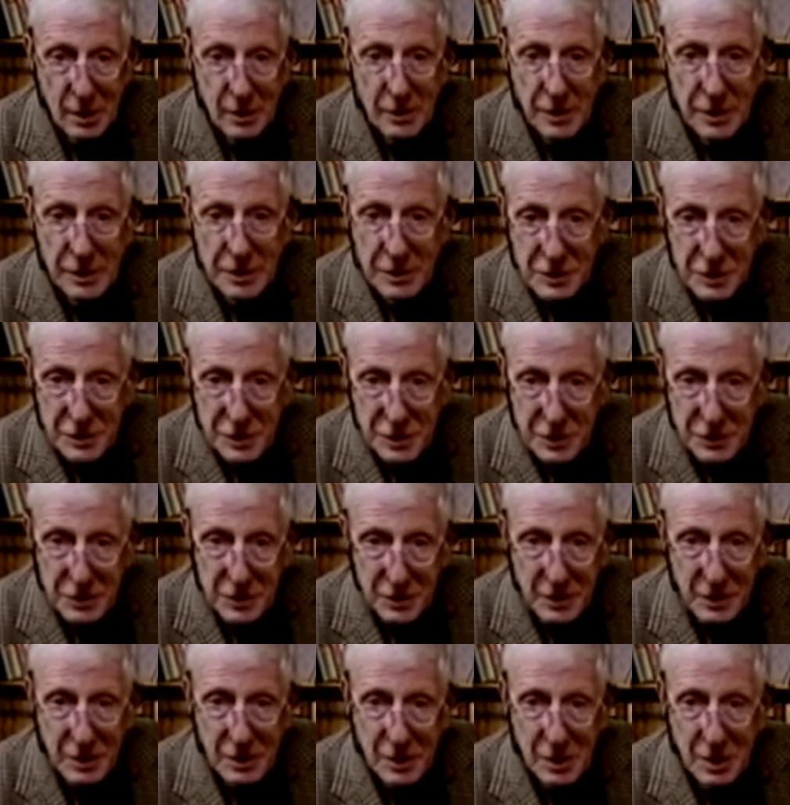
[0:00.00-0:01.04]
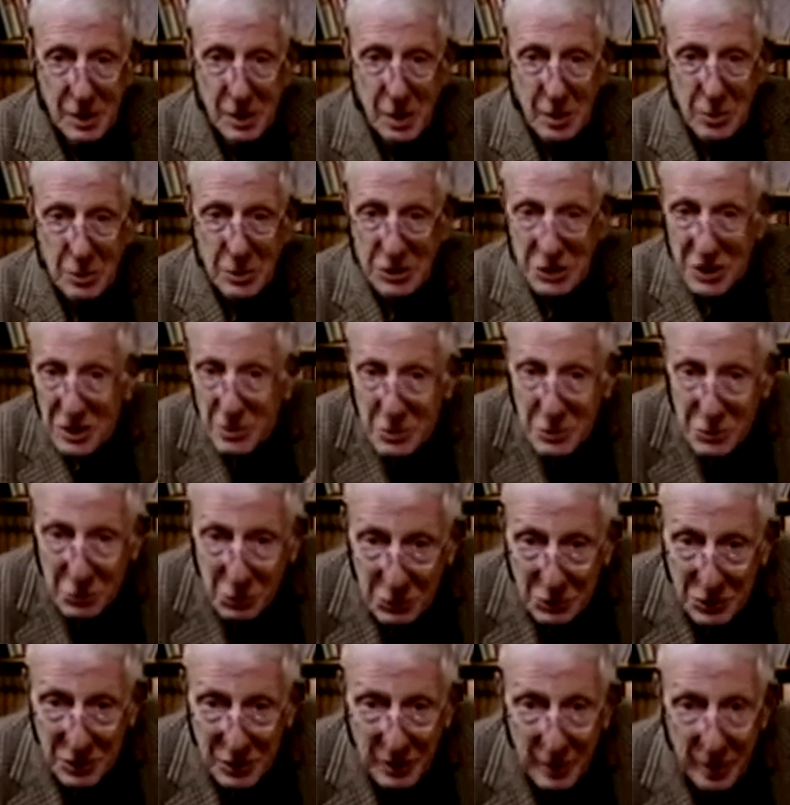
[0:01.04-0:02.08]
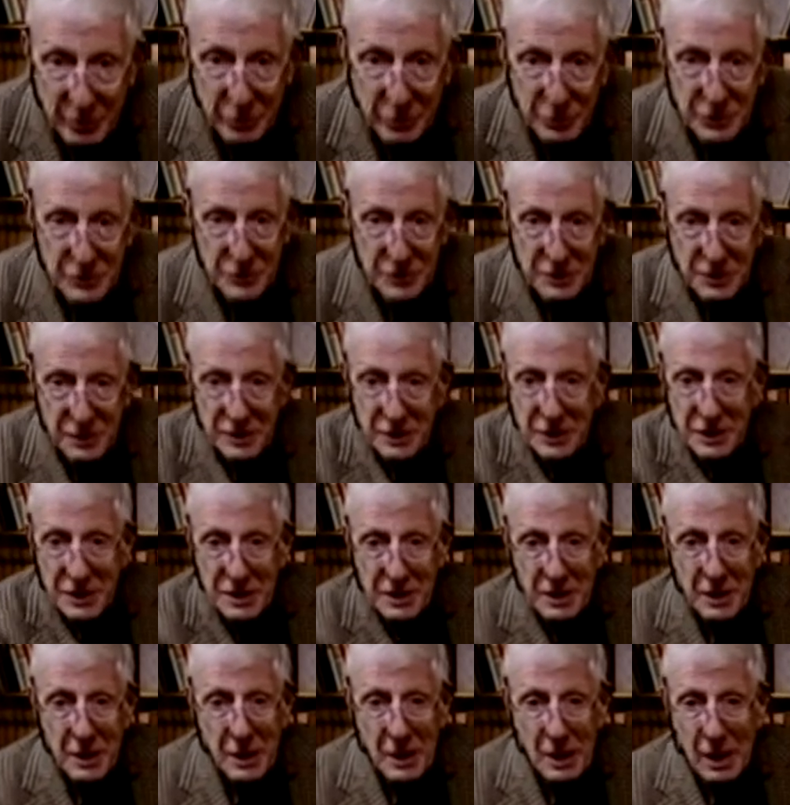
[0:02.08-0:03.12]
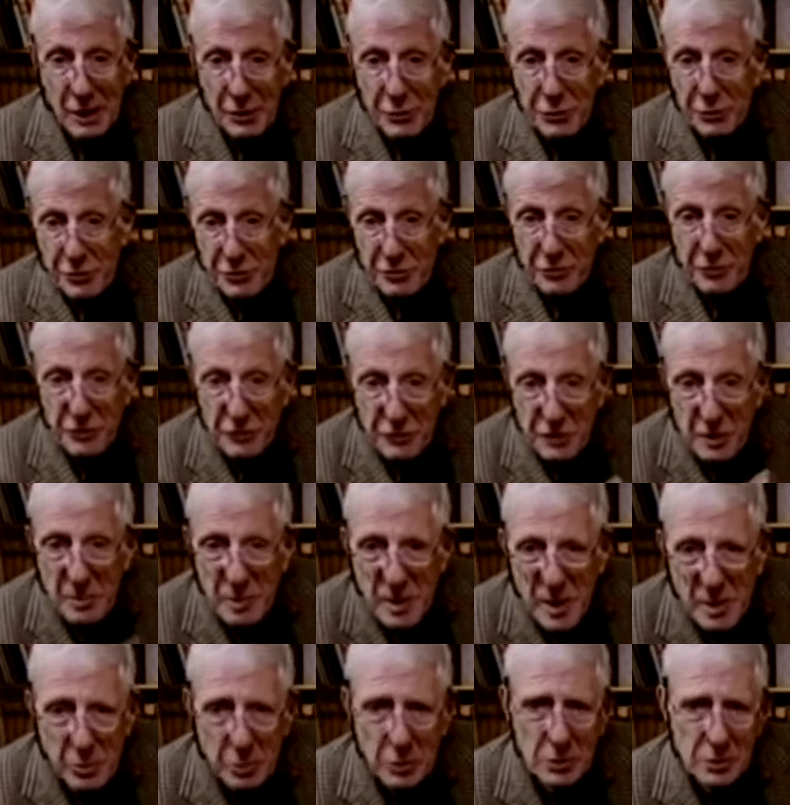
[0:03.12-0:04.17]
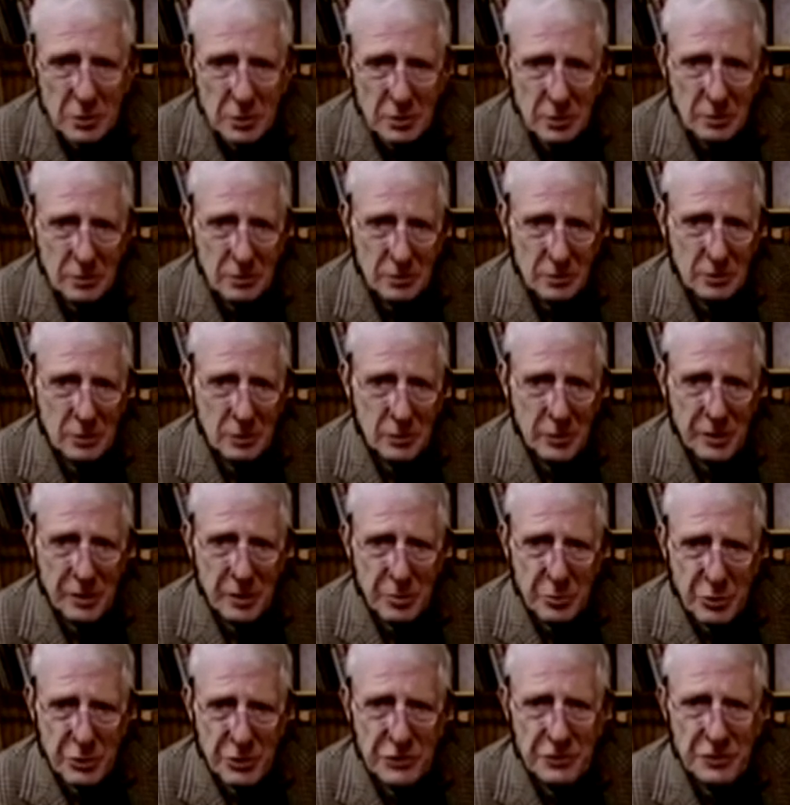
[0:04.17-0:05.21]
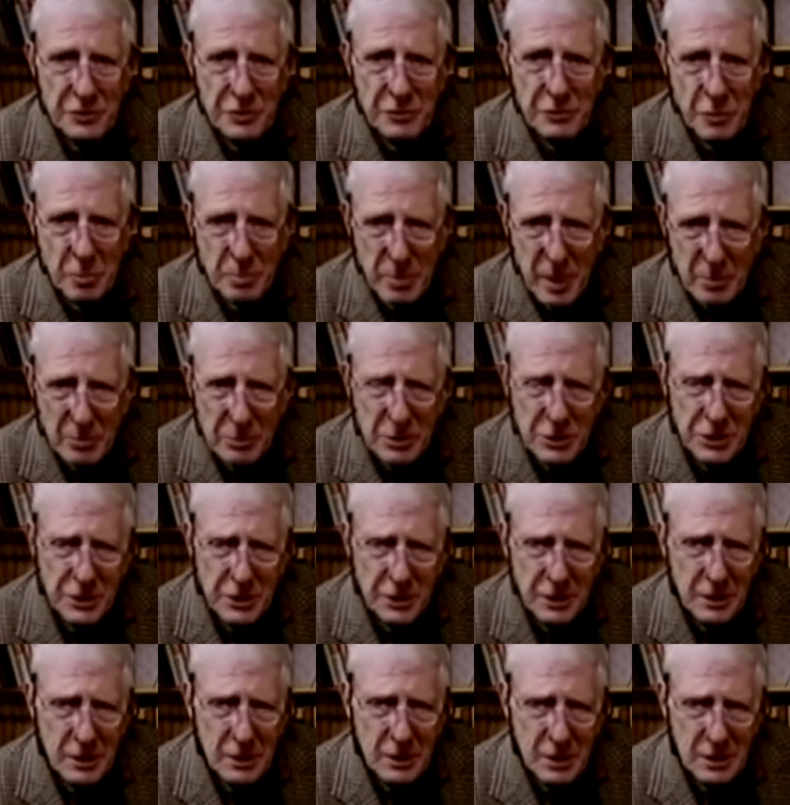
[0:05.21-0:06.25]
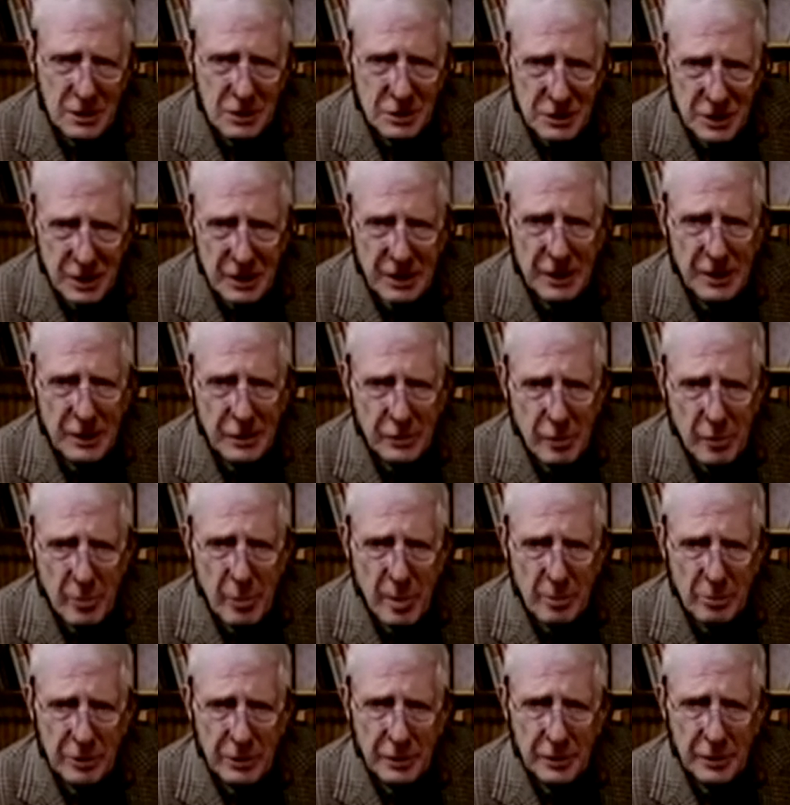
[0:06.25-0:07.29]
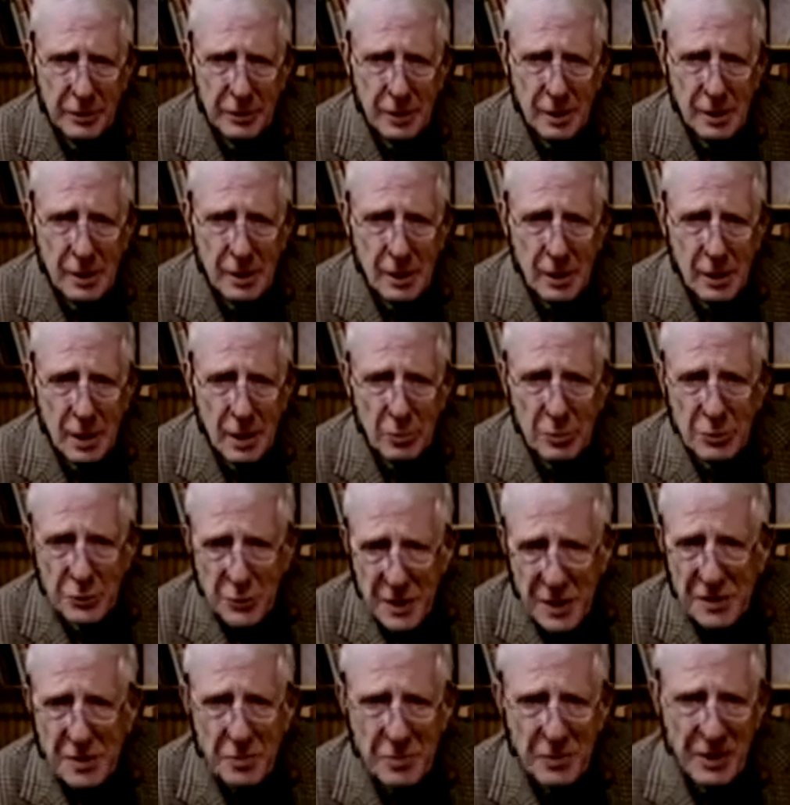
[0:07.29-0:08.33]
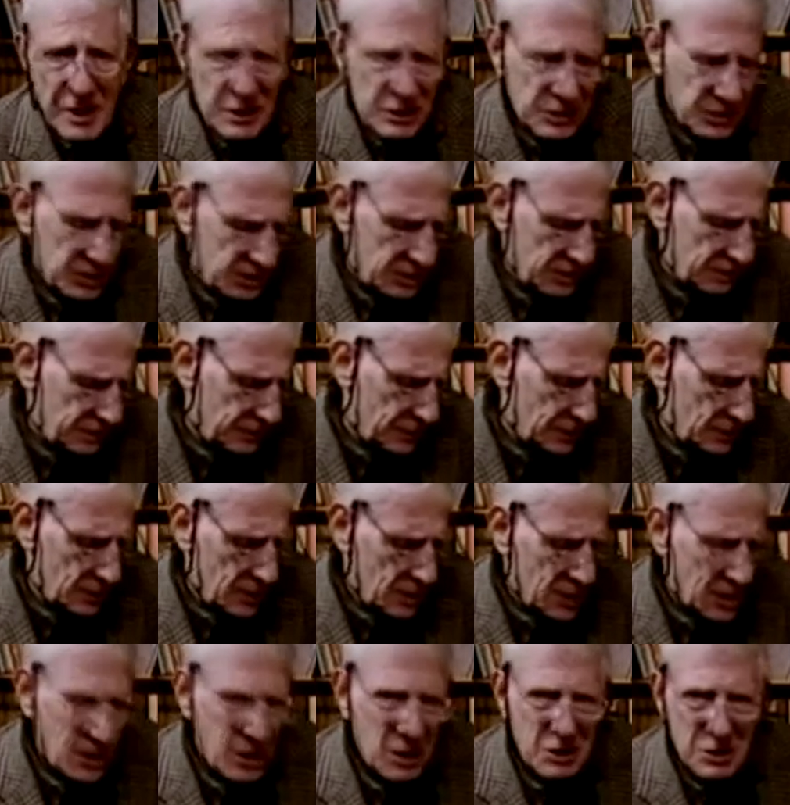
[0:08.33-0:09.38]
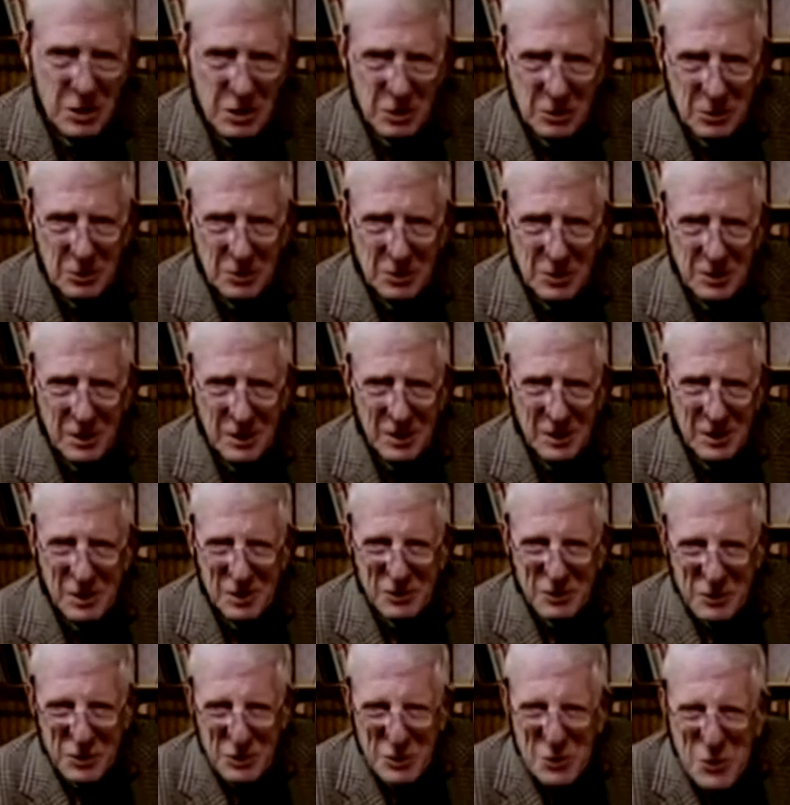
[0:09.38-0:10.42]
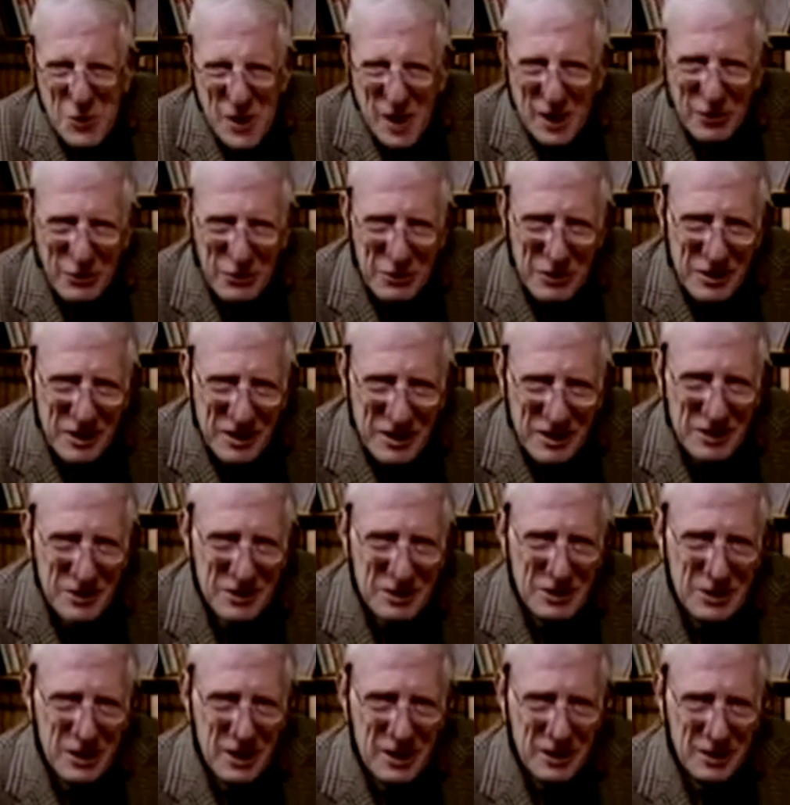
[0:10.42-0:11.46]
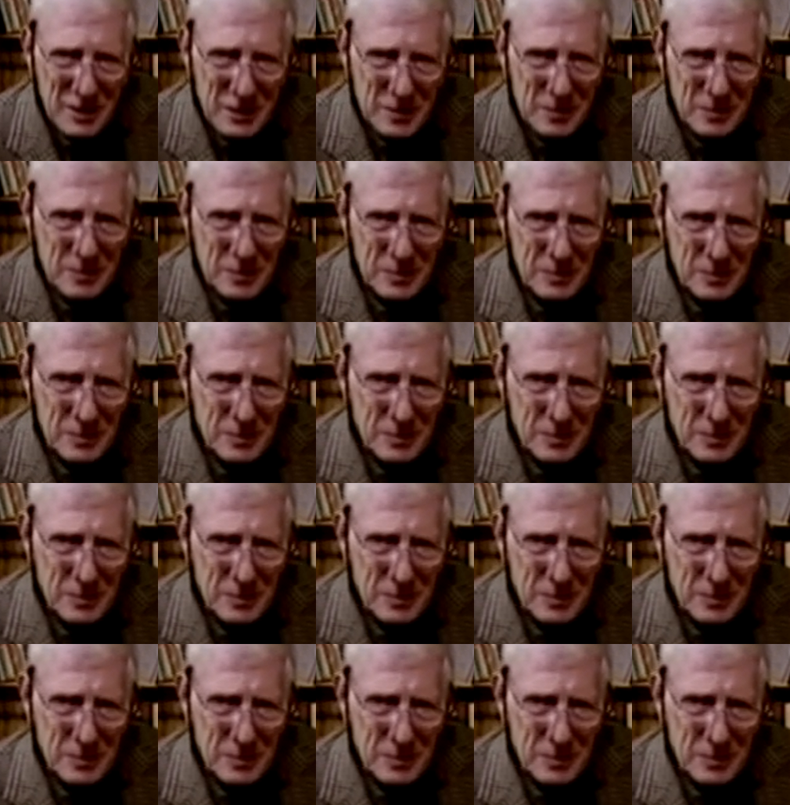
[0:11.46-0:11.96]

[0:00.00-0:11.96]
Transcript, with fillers: and then his sister, but she was also imprisoned. Indeed, one hundred fifty people were imprisoned for publishing and selling The Republican, and between them they served a total of two hundred years in jail.